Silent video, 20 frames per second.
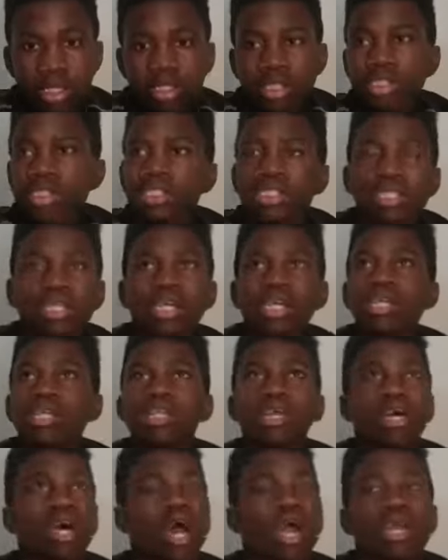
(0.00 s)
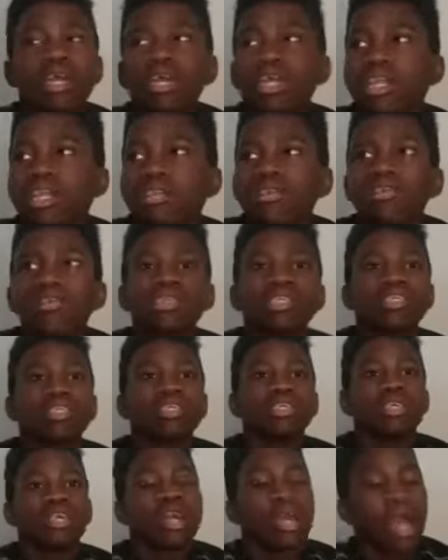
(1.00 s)
the skit I couldn't do it
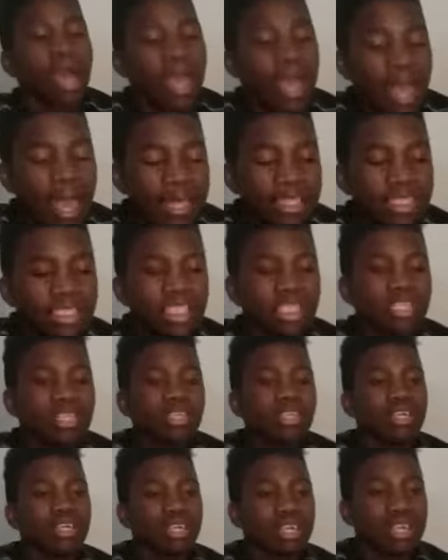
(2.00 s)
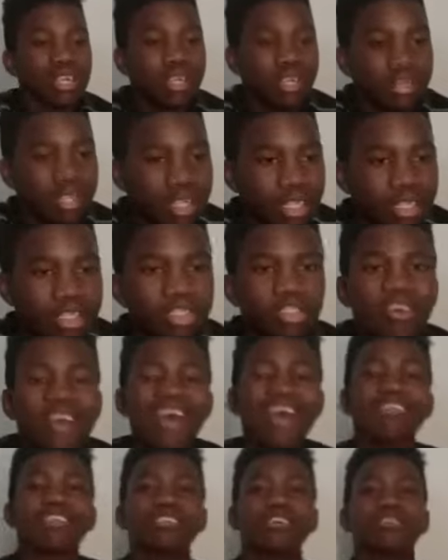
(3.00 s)
I accidentally deleted this, so I
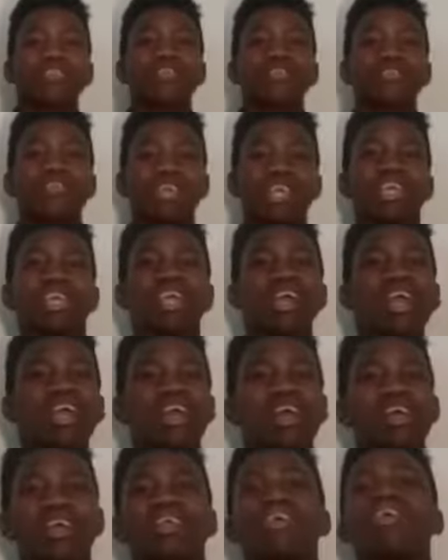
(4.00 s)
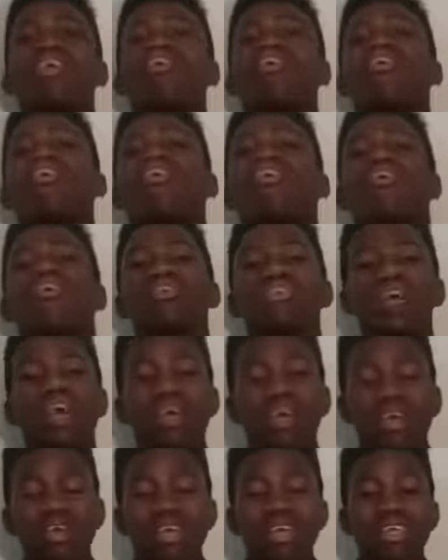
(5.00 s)
have to re-edit all
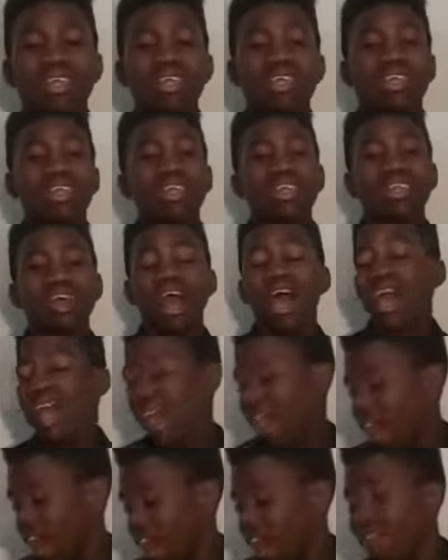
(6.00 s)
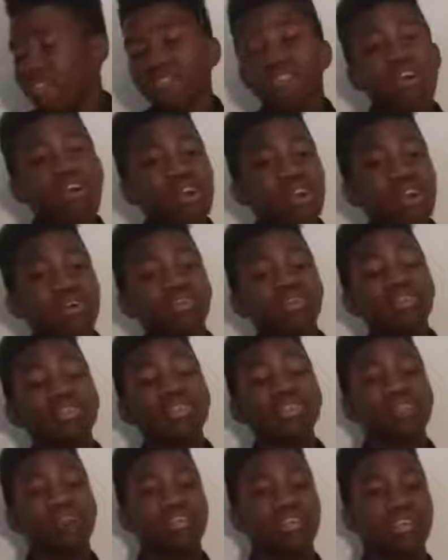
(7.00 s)
that, and then I have all
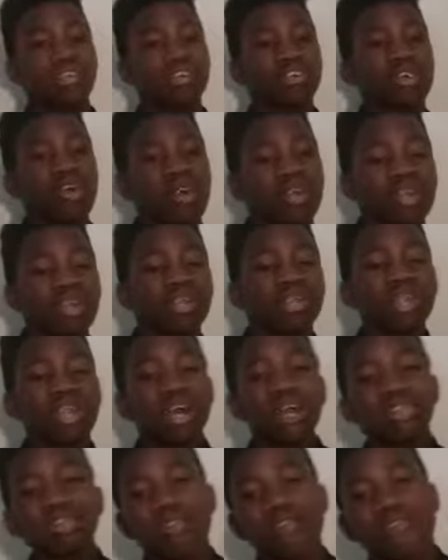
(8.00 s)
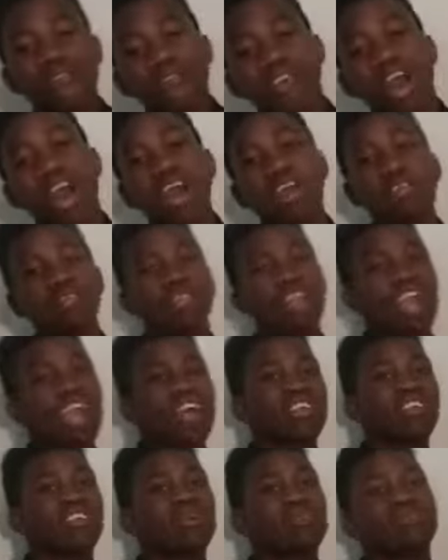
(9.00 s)
the video on another file that I
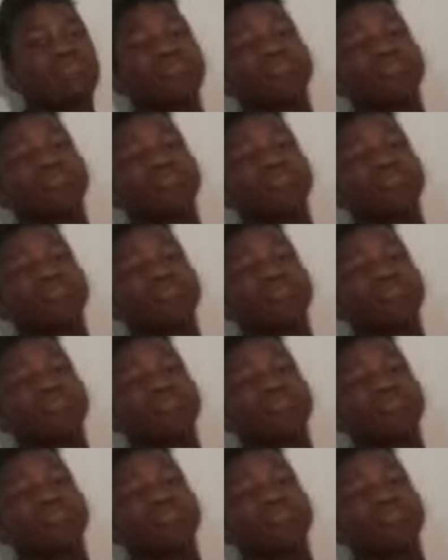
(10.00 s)
have to